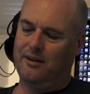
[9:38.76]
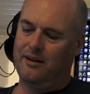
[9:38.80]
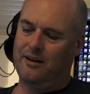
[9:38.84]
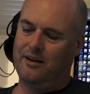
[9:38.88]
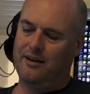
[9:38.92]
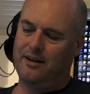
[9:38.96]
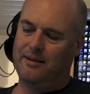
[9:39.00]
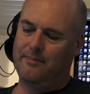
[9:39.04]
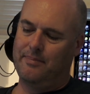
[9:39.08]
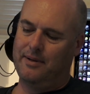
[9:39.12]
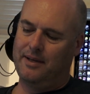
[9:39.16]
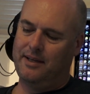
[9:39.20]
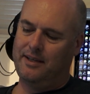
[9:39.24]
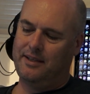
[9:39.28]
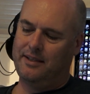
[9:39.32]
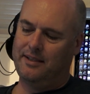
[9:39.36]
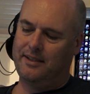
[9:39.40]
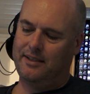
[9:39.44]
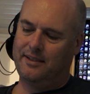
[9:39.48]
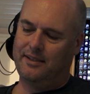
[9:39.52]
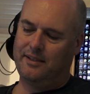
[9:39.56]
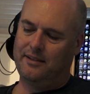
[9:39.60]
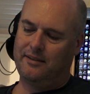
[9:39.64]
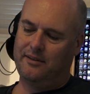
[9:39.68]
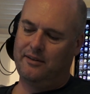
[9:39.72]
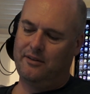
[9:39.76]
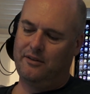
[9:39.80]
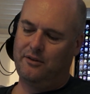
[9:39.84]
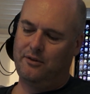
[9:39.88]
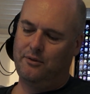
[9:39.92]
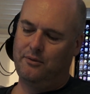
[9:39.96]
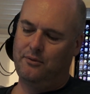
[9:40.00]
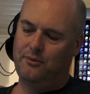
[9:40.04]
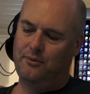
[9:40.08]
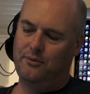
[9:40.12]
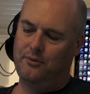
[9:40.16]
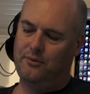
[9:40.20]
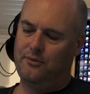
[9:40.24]
eyepiece
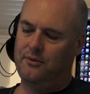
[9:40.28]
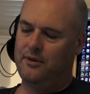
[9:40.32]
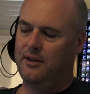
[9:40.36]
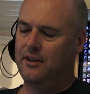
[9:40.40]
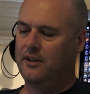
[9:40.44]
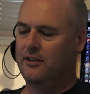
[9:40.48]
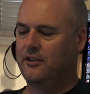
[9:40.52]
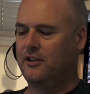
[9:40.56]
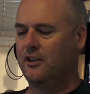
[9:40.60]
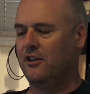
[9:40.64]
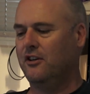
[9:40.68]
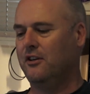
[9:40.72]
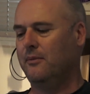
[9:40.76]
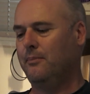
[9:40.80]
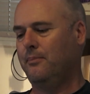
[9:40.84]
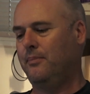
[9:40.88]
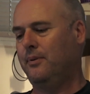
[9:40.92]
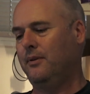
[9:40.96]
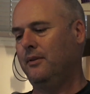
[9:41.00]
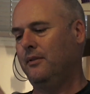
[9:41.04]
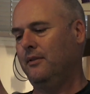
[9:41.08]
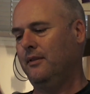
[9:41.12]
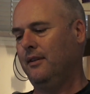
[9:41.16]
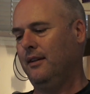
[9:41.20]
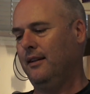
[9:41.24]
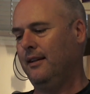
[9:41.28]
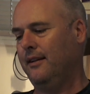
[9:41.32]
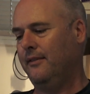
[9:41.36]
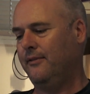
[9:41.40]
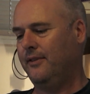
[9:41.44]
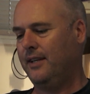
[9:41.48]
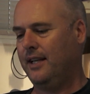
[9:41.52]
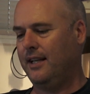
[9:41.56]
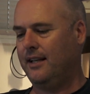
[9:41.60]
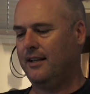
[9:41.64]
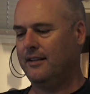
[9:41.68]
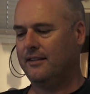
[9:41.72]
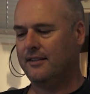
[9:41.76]
to the top
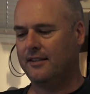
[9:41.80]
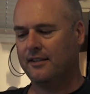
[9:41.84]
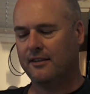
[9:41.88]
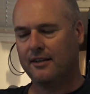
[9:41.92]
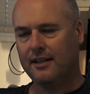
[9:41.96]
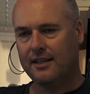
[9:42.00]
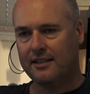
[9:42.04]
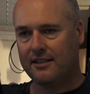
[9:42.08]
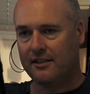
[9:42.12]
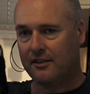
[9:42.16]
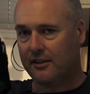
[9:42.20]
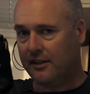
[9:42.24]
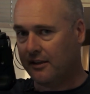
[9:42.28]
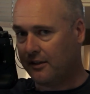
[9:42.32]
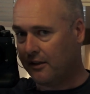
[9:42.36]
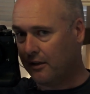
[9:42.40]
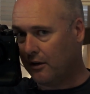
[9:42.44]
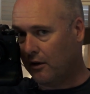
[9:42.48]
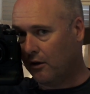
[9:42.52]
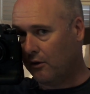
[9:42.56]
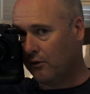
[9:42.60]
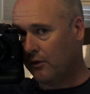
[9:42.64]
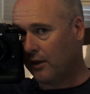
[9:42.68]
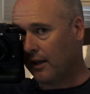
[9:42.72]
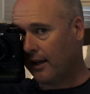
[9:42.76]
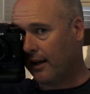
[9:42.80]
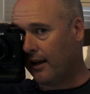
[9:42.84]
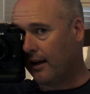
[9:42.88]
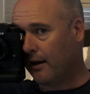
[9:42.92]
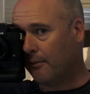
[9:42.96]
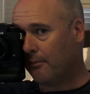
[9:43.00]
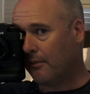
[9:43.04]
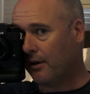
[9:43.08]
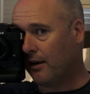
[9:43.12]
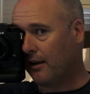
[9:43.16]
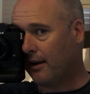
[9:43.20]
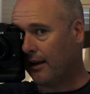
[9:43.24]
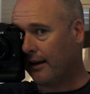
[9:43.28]
left-hand side, so you can hold the
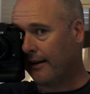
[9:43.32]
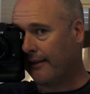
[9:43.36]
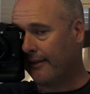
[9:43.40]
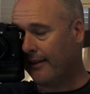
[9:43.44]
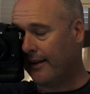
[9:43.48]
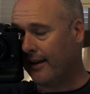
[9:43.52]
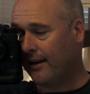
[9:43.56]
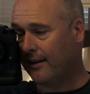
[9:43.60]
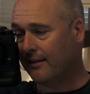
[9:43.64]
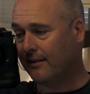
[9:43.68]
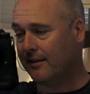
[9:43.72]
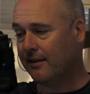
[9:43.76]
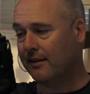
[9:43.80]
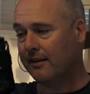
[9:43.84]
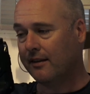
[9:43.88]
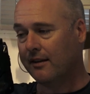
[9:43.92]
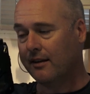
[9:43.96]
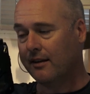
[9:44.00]
camera like that